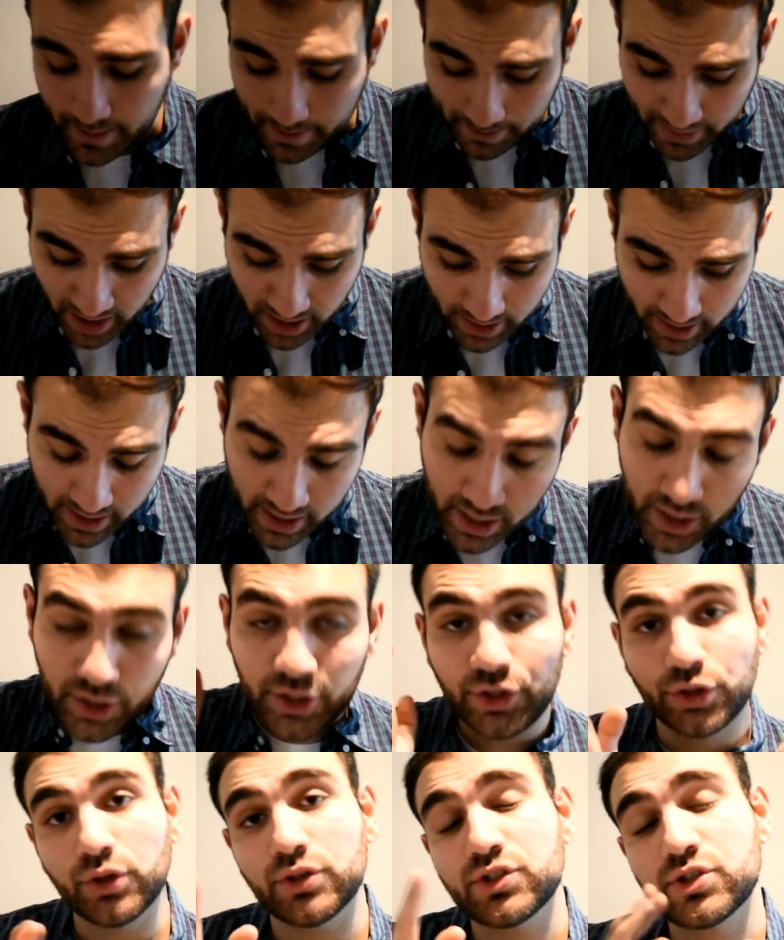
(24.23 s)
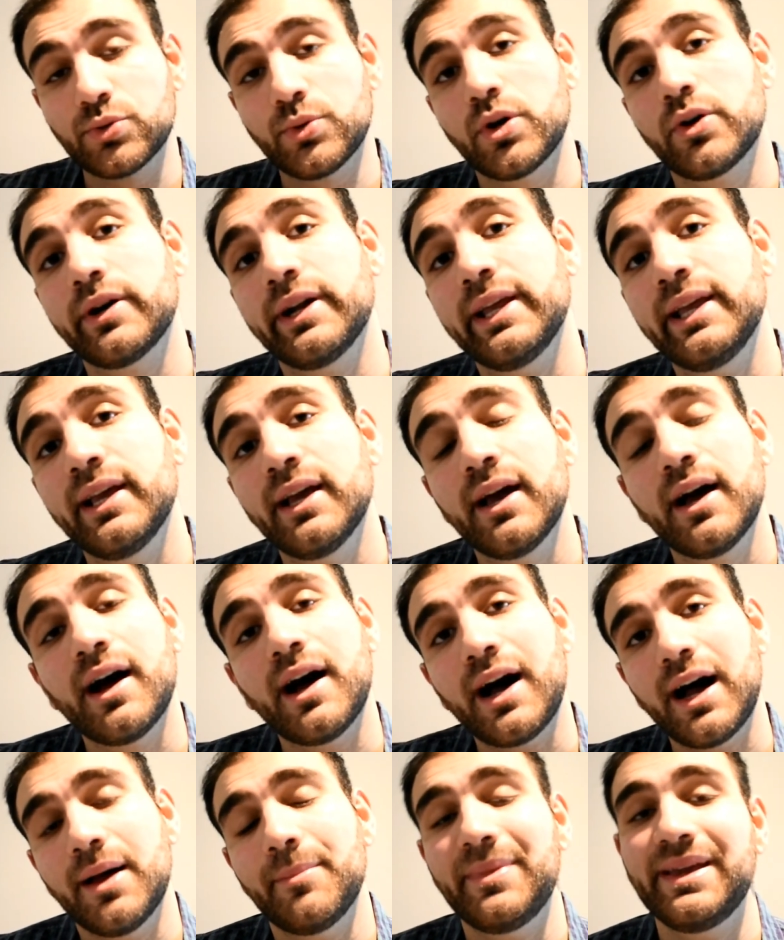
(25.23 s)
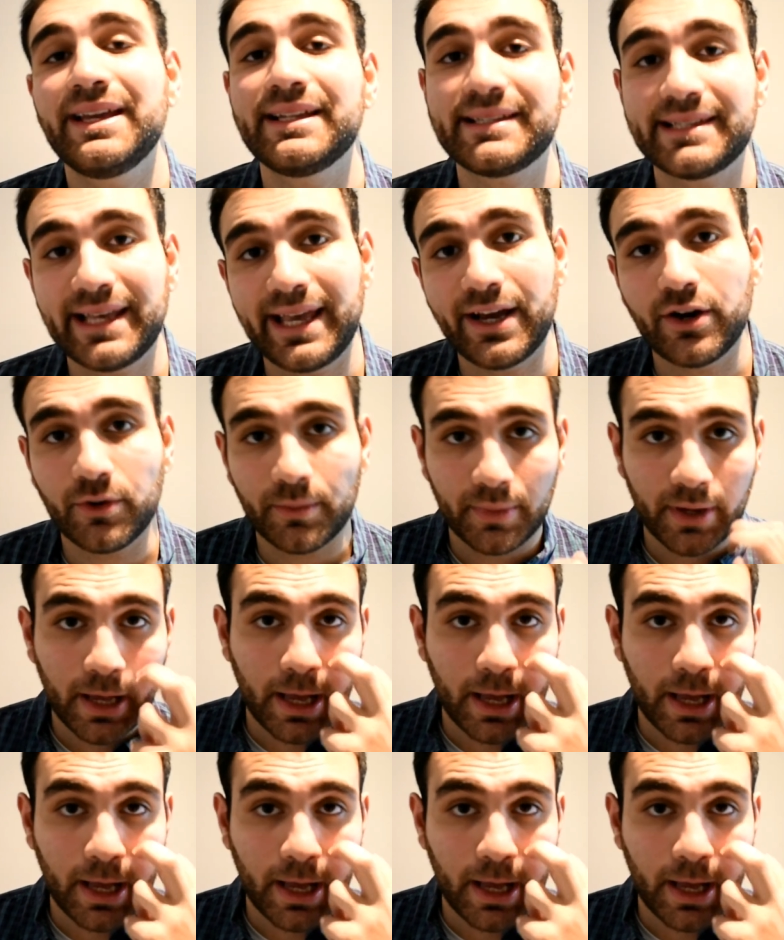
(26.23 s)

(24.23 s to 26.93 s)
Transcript: But not to worry, I'm here to help.